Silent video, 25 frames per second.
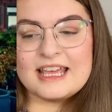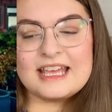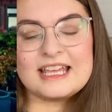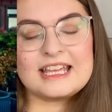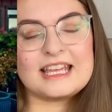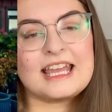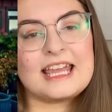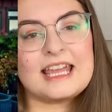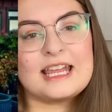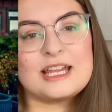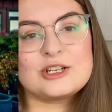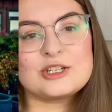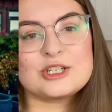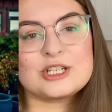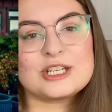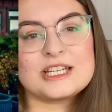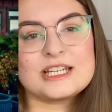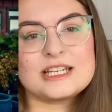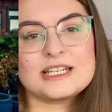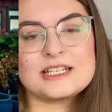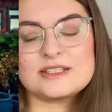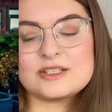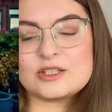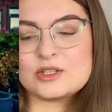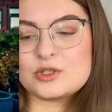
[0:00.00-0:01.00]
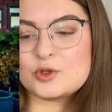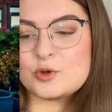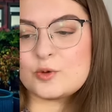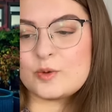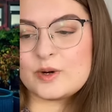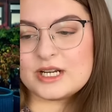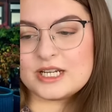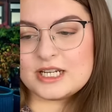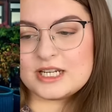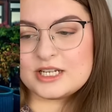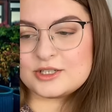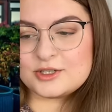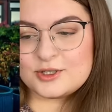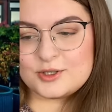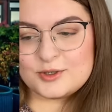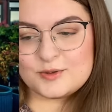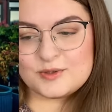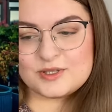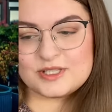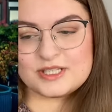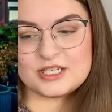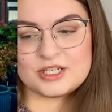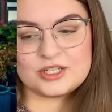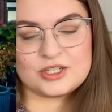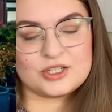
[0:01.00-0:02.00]
Gauge is 22
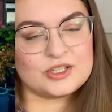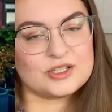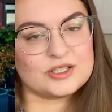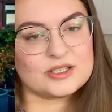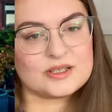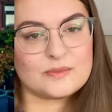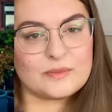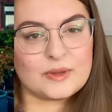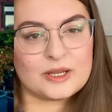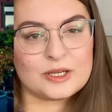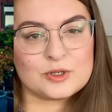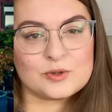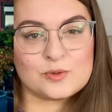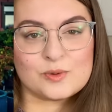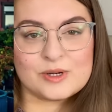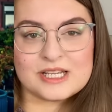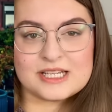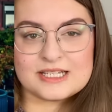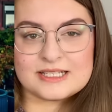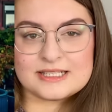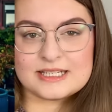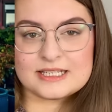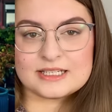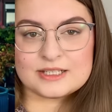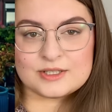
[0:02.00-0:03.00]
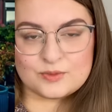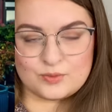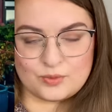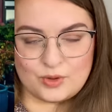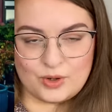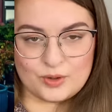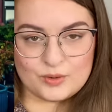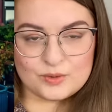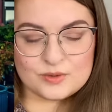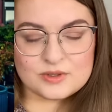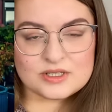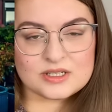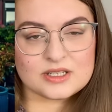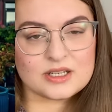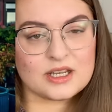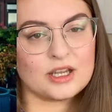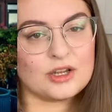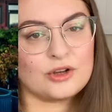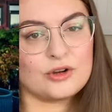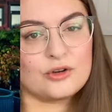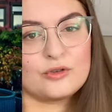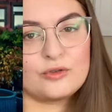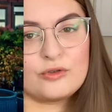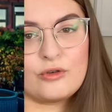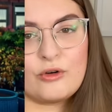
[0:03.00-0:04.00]
stitches by 26 rows to get
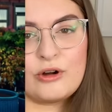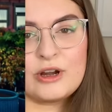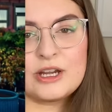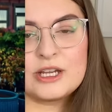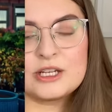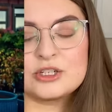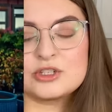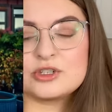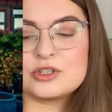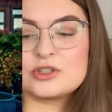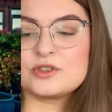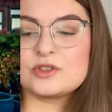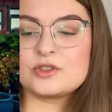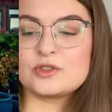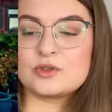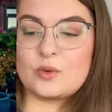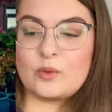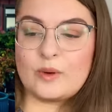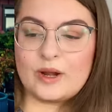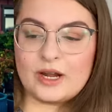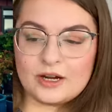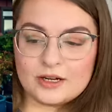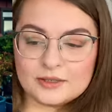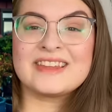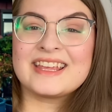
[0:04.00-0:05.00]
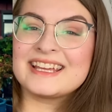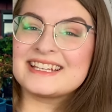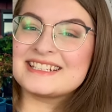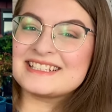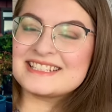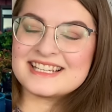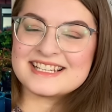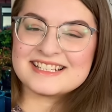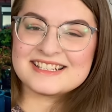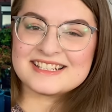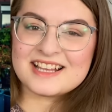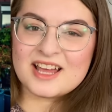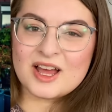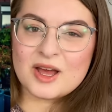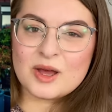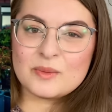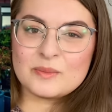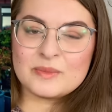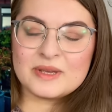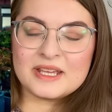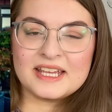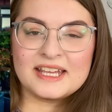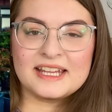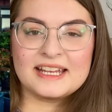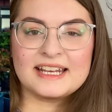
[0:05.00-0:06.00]
your 4 inch square. It does come
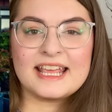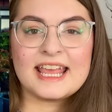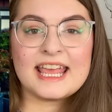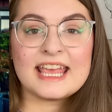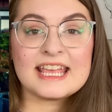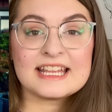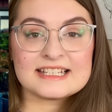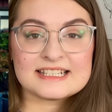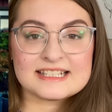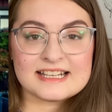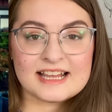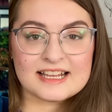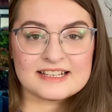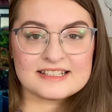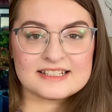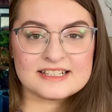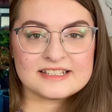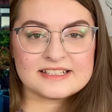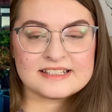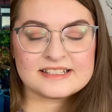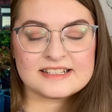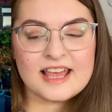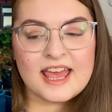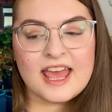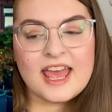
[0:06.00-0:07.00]
in 8 sizes,